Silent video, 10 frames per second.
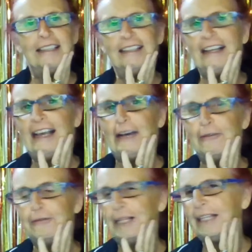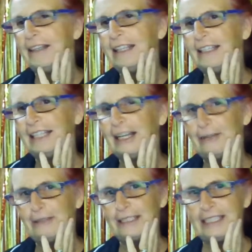Our friend that gave
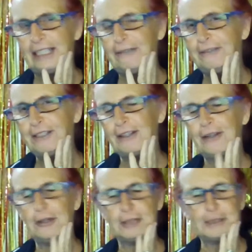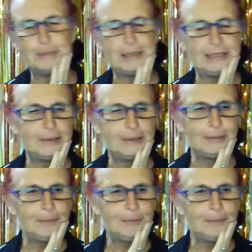us a lift to the hospital